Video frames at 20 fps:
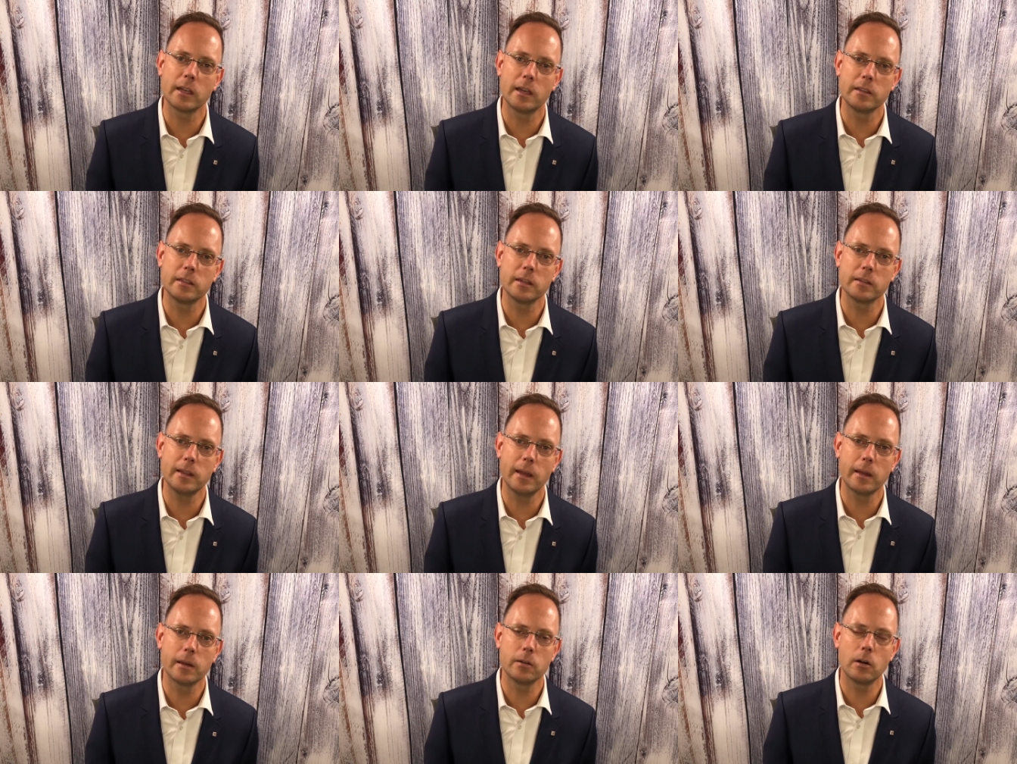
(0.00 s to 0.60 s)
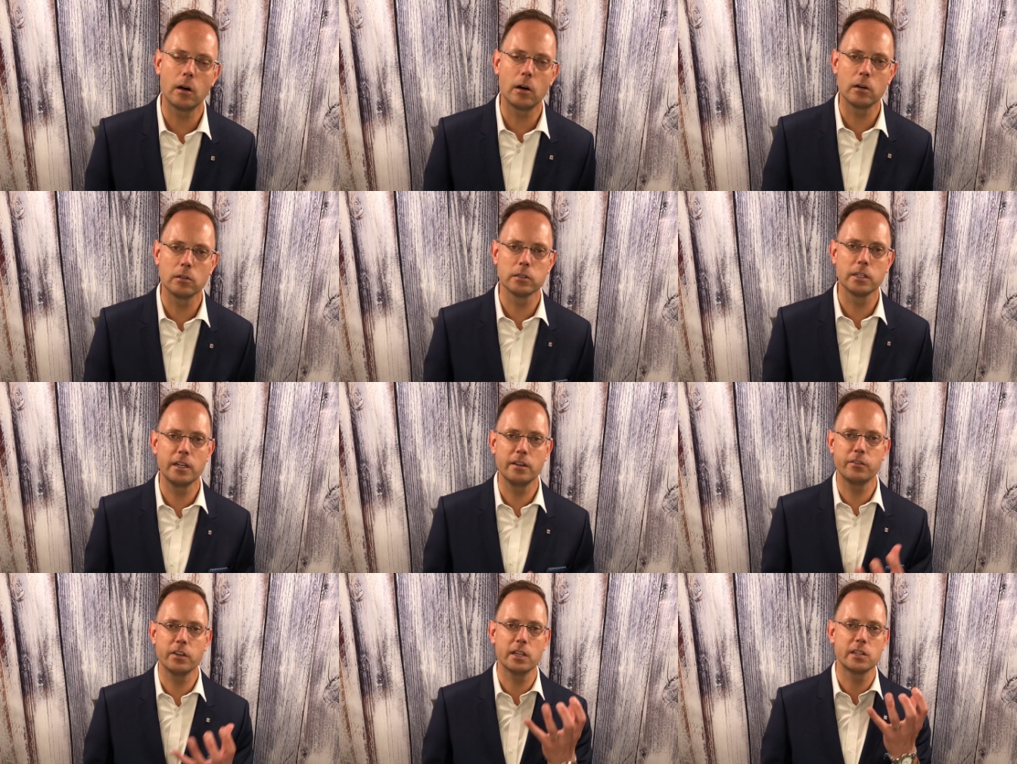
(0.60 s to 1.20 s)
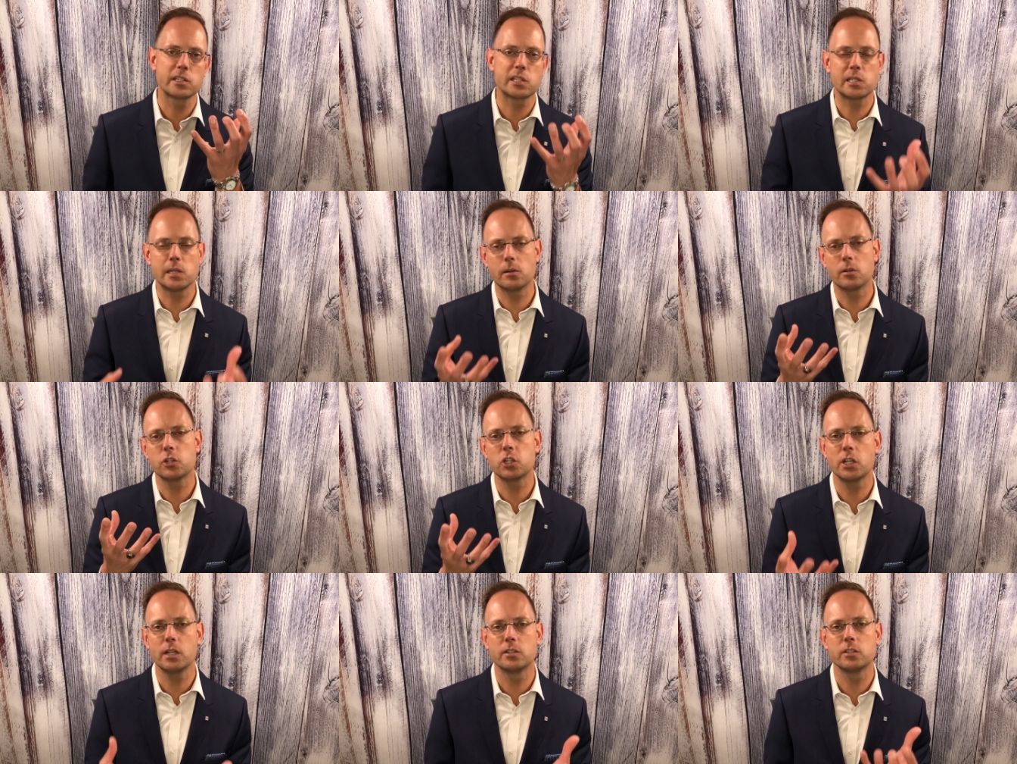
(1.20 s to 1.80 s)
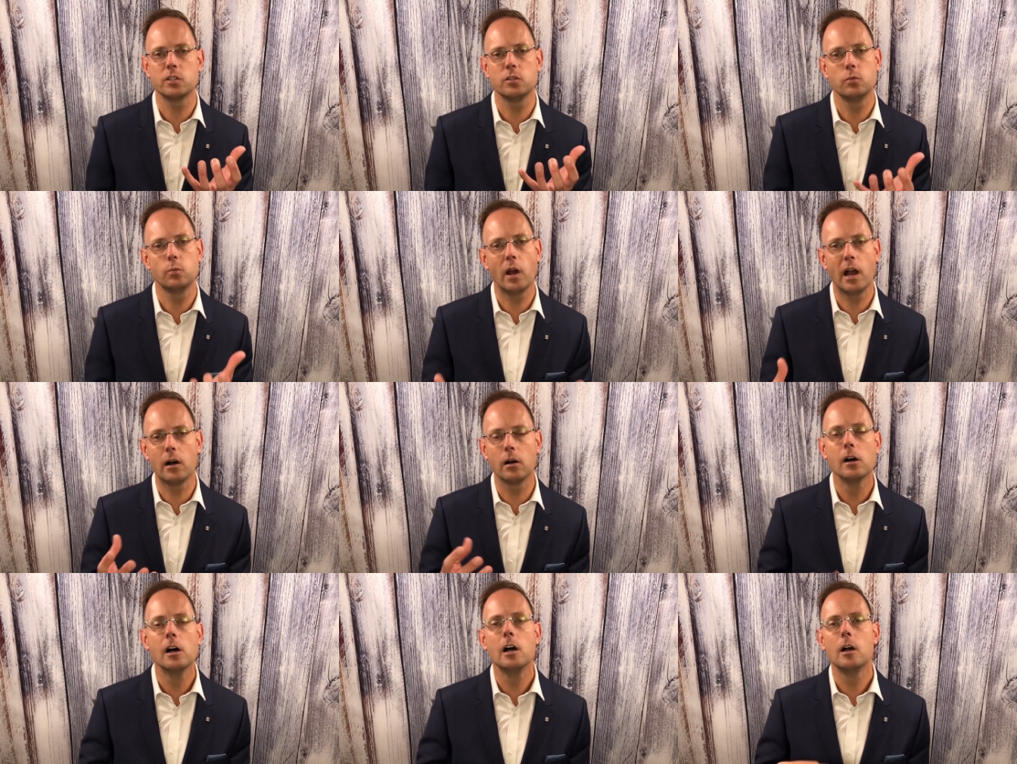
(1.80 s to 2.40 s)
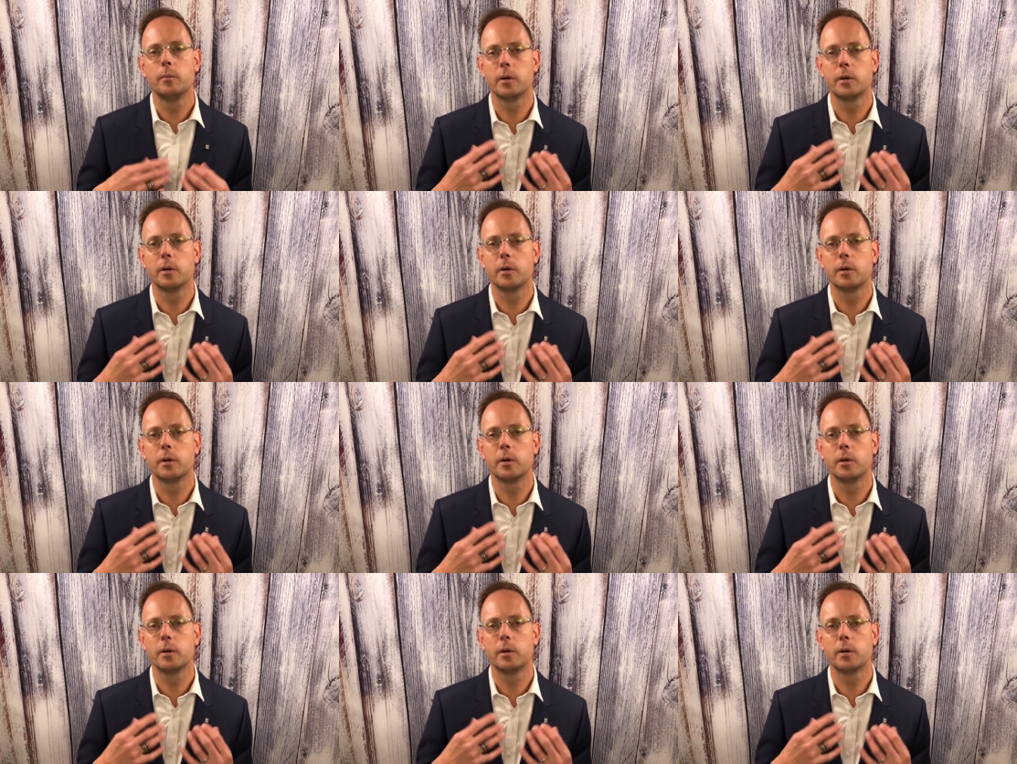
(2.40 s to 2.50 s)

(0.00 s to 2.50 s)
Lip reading: I think they could all live in synergy and do well,